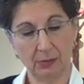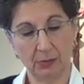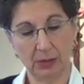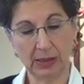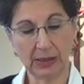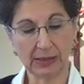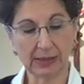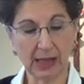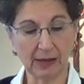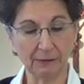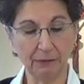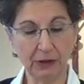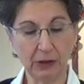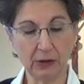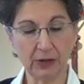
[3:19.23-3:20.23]
Because I
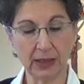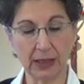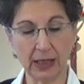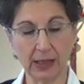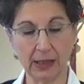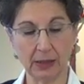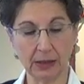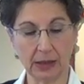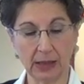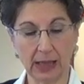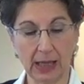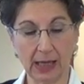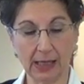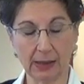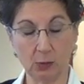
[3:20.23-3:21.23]
feel that I,
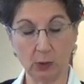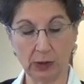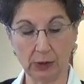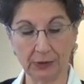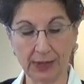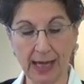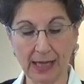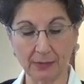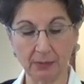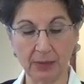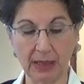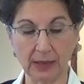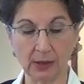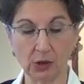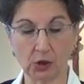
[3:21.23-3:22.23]
I will not
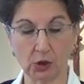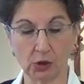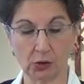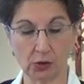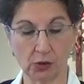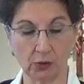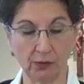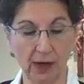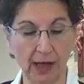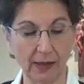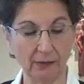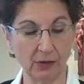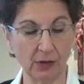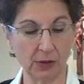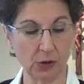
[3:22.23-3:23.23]
manage to
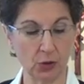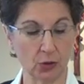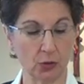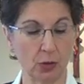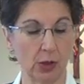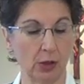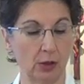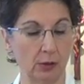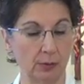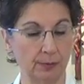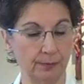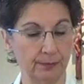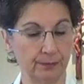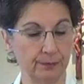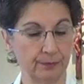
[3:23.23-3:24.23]
survive this struggle.
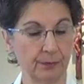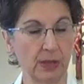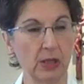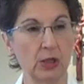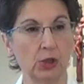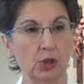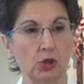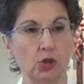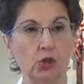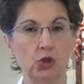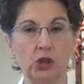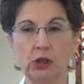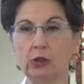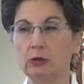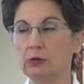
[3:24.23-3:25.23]

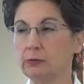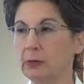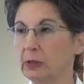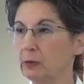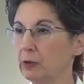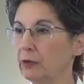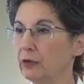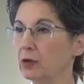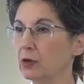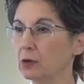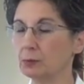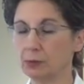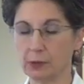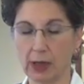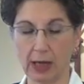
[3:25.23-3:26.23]
Shield me with
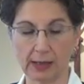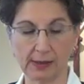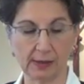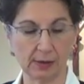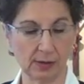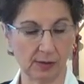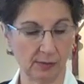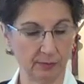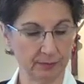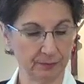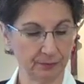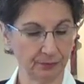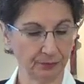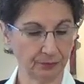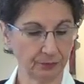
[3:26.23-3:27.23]
your breast.
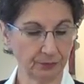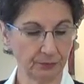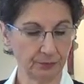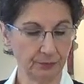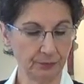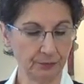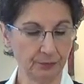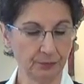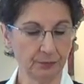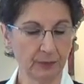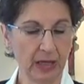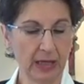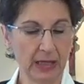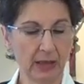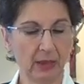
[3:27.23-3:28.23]

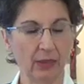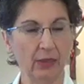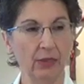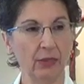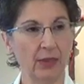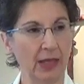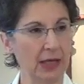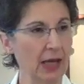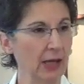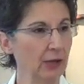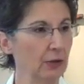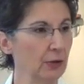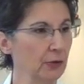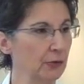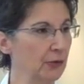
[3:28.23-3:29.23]
then I
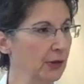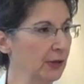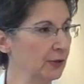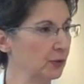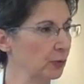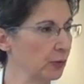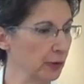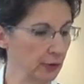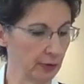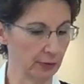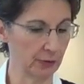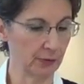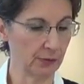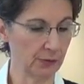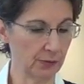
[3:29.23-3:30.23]
heard these
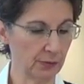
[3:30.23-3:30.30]
words